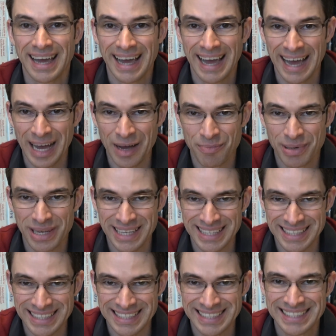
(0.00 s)

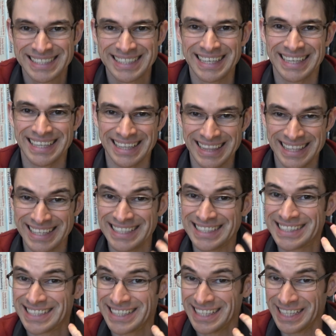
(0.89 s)
happens, at
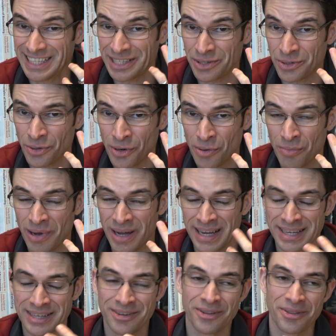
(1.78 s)
least in your mind.